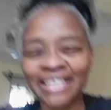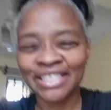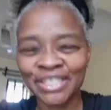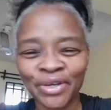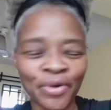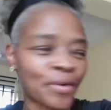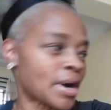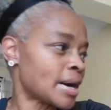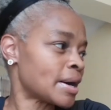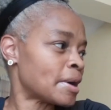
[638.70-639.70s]
And so,
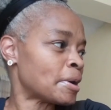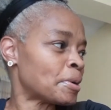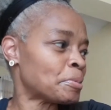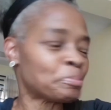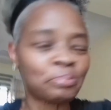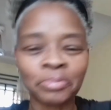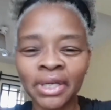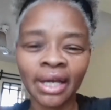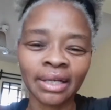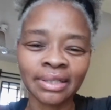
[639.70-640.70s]

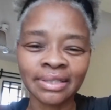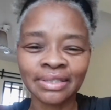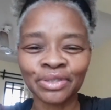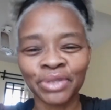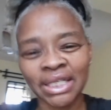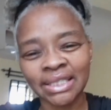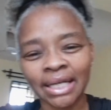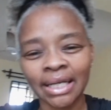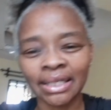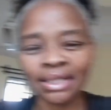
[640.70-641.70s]
yeah, so that's
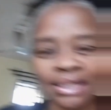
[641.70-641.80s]
kind